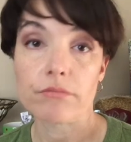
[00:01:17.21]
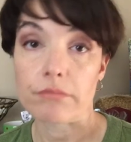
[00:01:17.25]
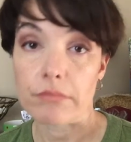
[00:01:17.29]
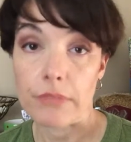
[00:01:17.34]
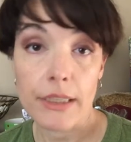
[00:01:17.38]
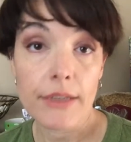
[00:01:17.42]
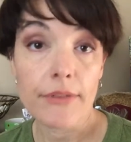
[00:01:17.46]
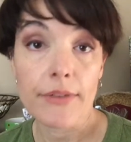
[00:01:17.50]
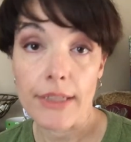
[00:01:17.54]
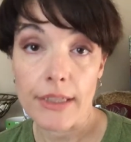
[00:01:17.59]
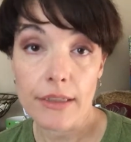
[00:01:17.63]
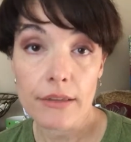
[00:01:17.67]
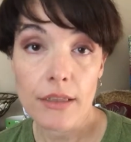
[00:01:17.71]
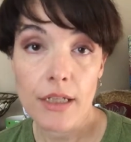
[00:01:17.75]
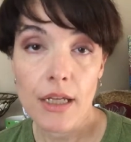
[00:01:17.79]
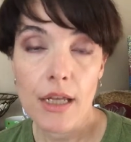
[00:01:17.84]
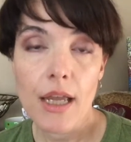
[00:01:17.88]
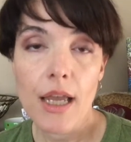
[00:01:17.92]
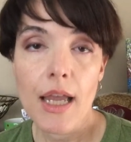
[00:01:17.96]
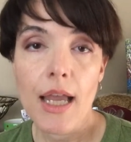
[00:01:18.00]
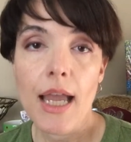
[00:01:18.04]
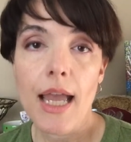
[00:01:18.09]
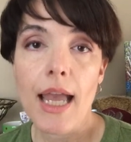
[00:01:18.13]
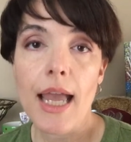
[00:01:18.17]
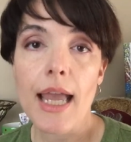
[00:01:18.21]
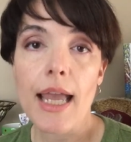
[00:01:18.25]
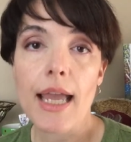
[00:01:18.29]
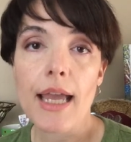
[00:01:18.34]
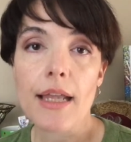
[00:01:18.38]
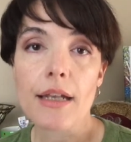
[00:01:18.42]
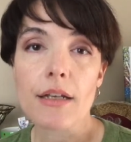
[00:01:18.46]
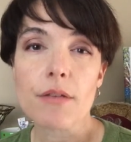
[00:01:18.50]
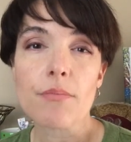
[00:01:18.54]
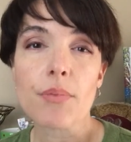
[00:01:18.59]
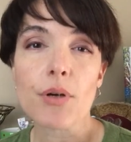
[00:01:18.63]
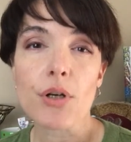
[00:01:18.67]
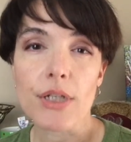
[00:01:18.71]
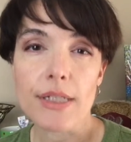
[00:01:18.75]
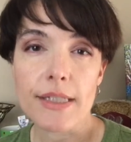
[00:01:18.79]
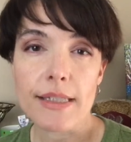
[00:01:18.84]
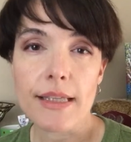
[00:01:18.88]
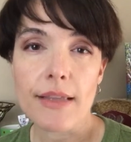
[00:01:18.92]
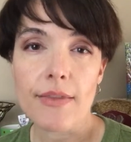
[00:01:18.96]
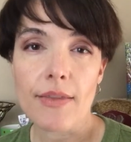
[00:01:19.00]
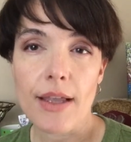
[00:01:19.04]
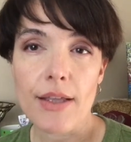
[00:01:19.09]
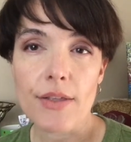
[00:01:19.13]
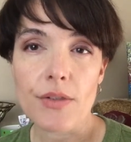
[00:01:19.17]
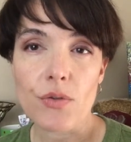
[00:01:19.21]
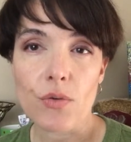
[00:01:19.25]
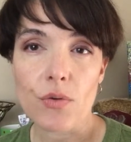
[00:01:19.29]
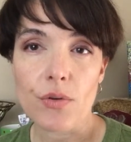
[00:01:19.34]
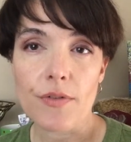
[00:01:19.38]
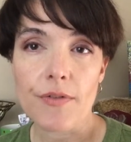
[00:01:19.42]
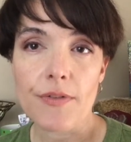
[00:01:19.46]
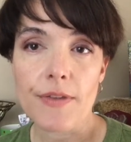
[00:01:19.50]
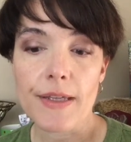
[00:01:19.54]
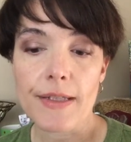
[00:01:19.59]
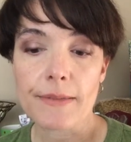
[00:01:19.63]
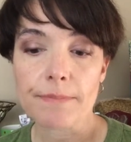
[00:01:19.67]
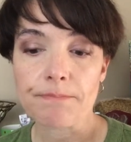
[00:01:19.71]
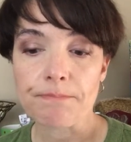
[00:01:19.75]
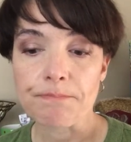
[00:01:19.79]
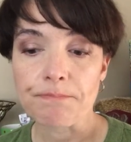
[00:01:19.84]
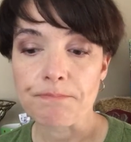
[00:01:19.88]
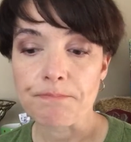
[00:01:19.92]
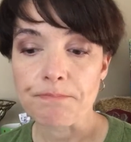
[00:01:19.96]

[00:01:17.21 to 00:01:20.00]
living and books and that sort of thing.